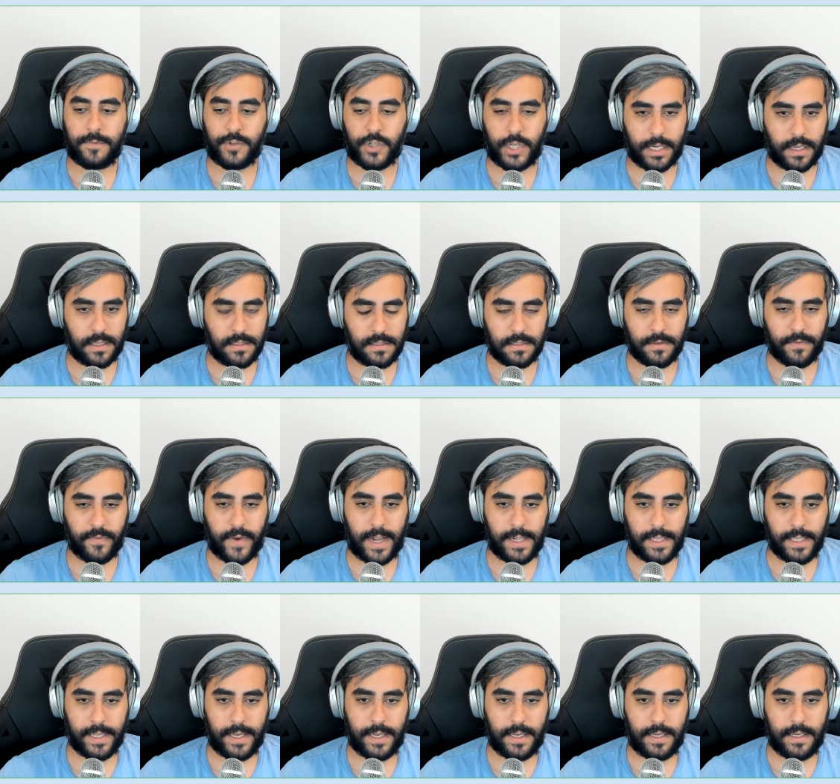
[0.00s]
jenkins of
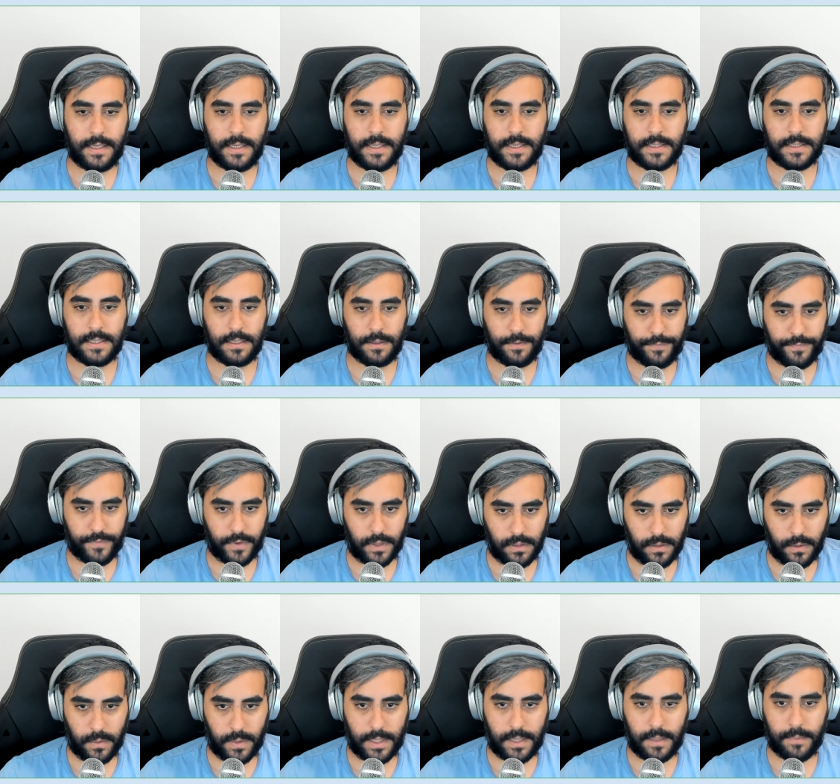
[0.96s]
valet did a
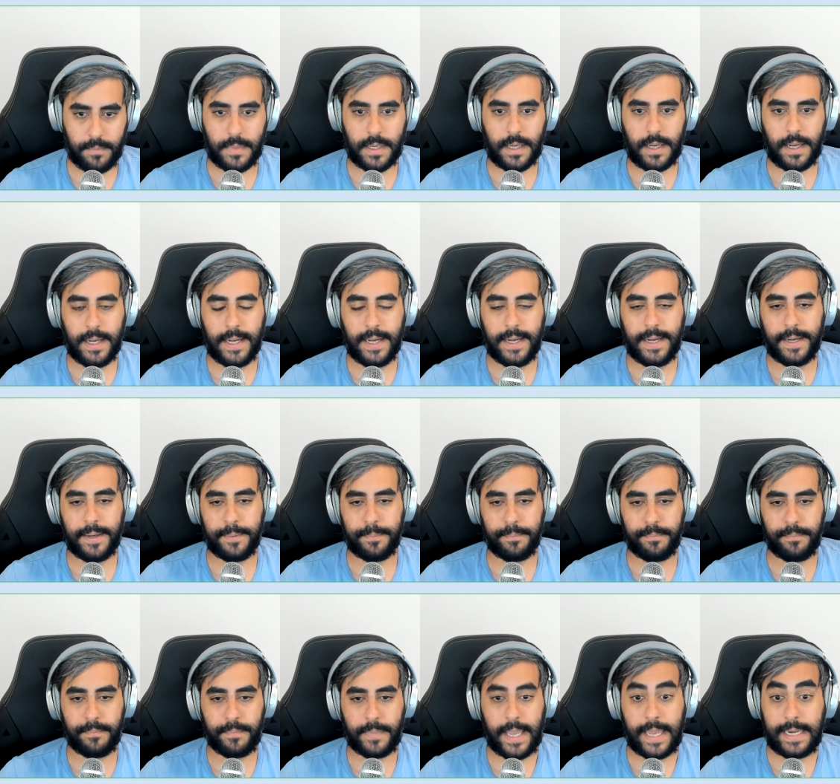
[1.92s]
follow-up
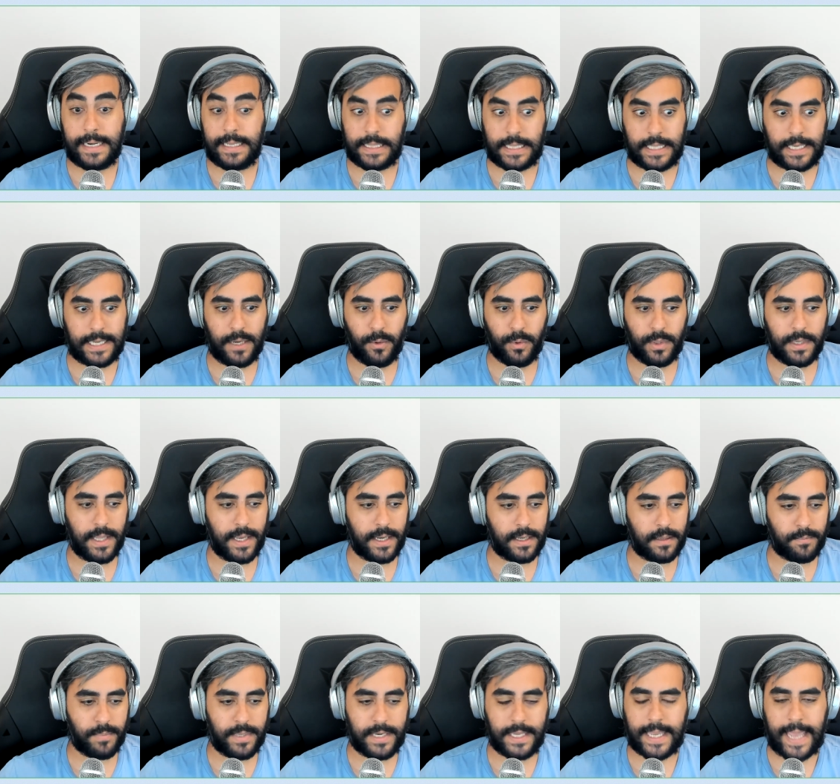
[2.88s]
um, anything, it would have
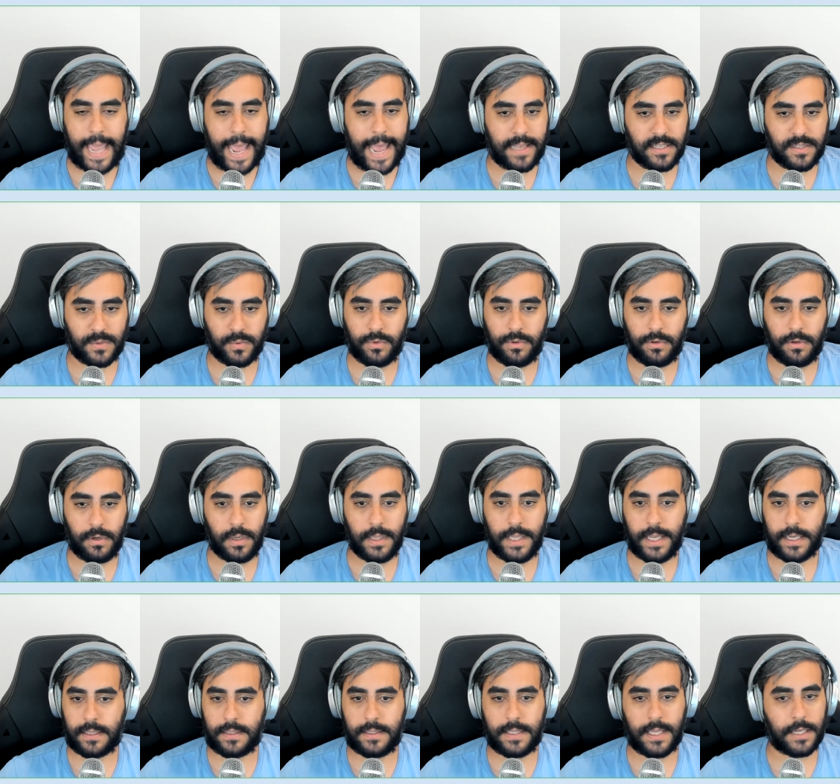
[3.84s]
like been a gas war or
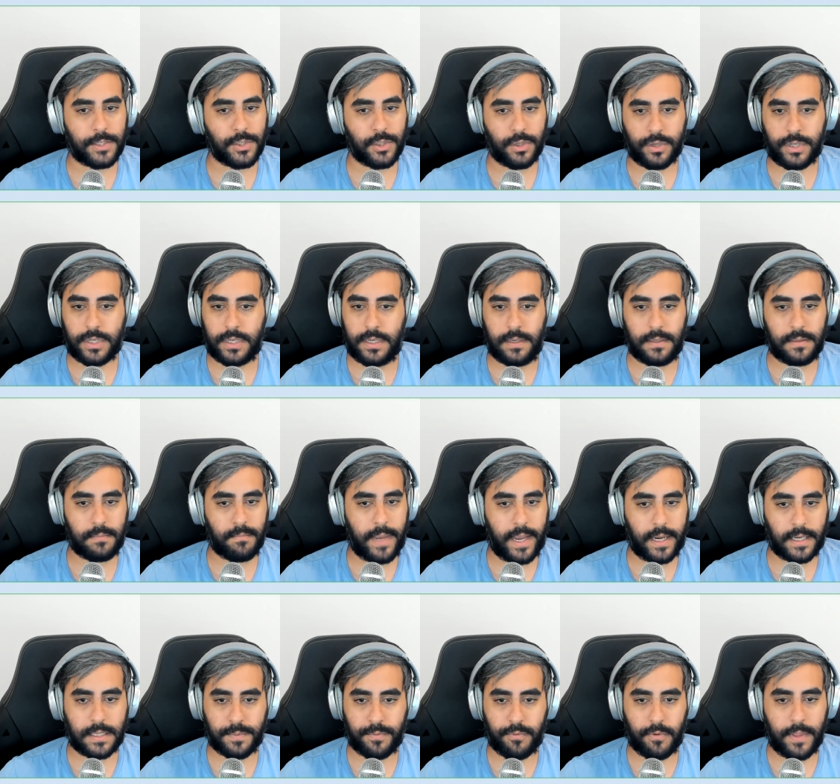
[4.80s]
like Dutch auction at
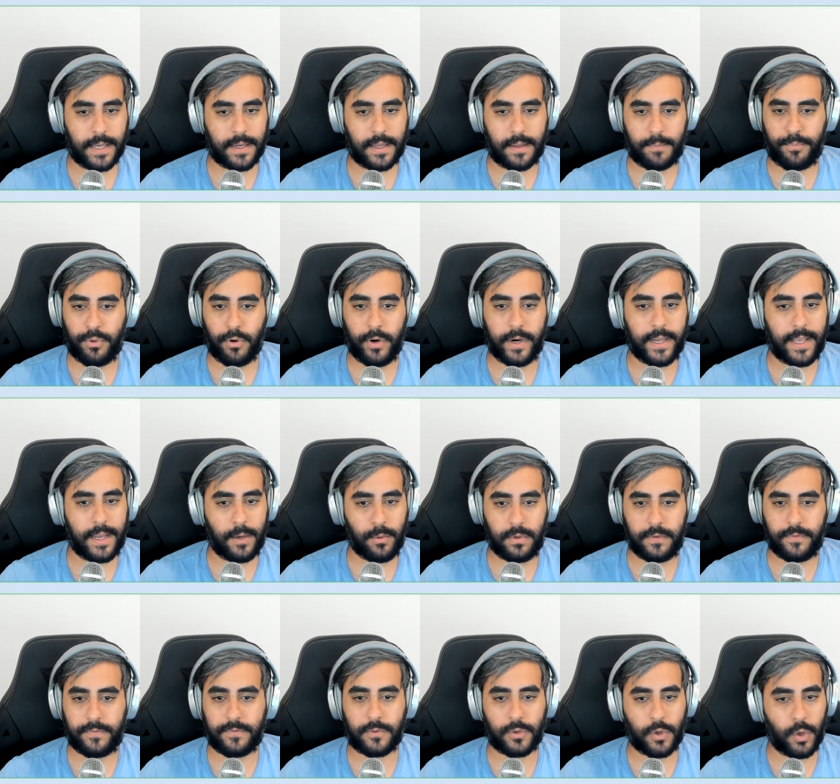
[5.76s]
max like point A
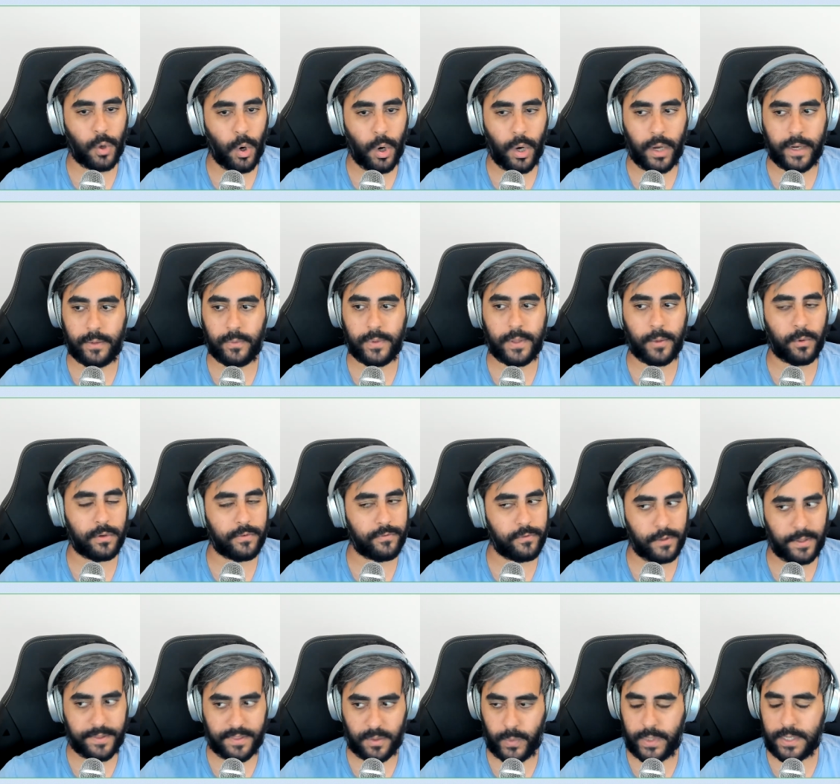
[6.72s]
would have gone, they would have
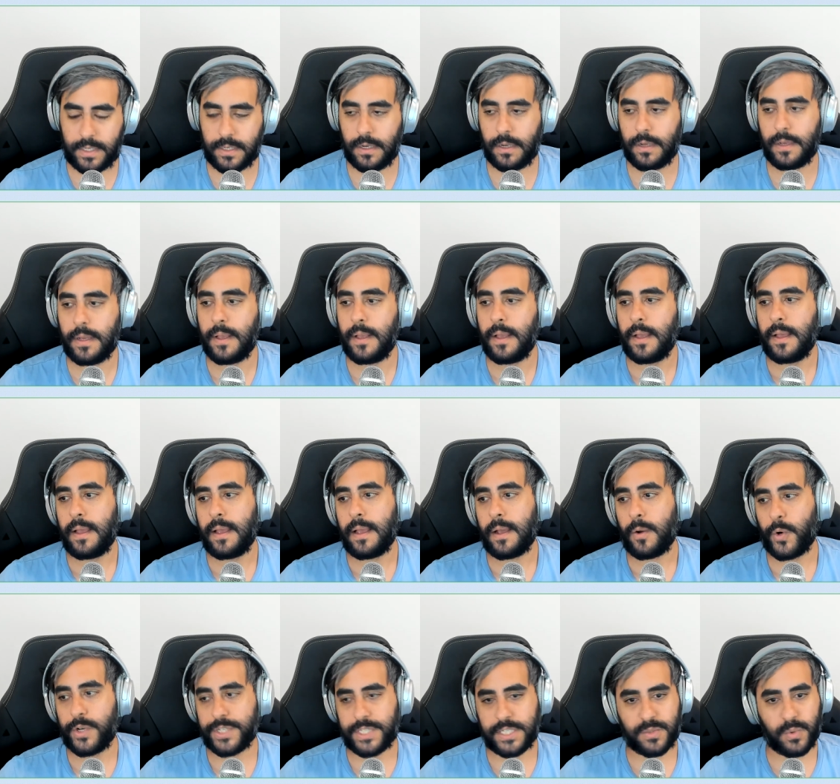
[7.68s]
flew out the window.
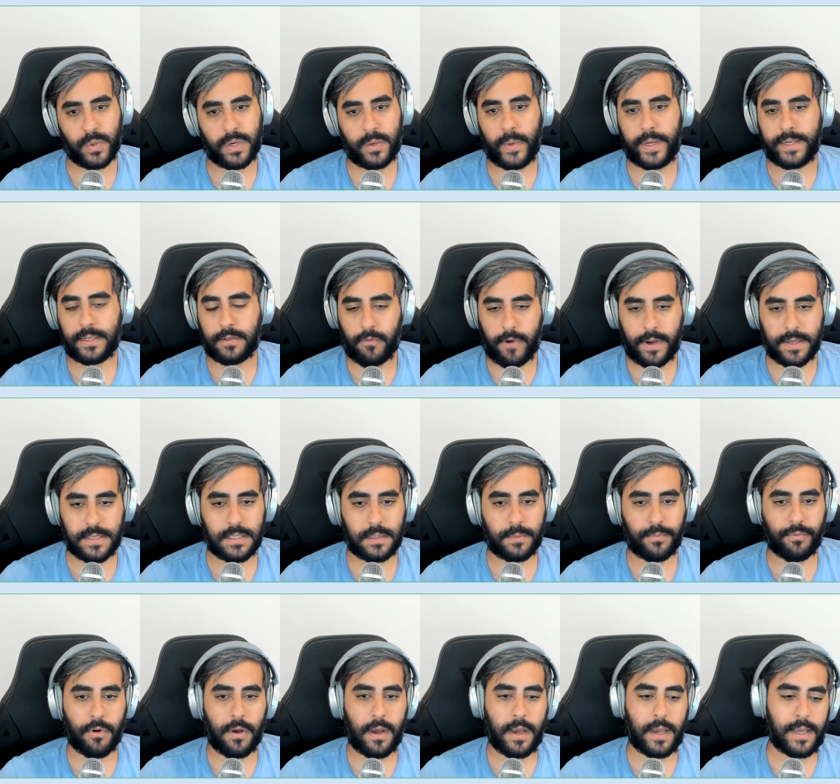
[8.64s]
Whereas this one went to
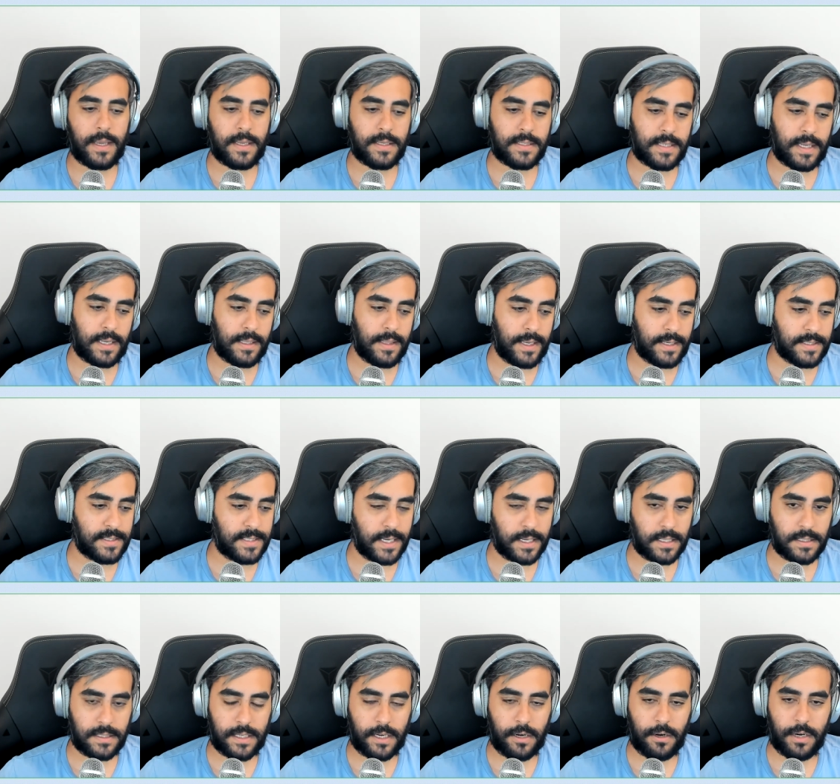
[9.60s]
resting price and like
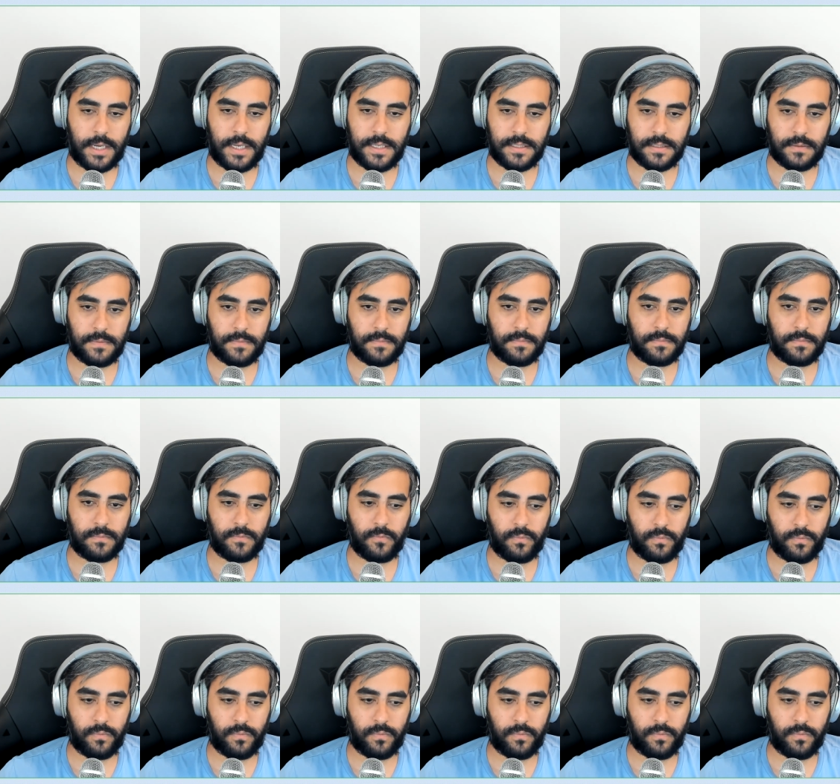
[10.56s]
secondary isn't,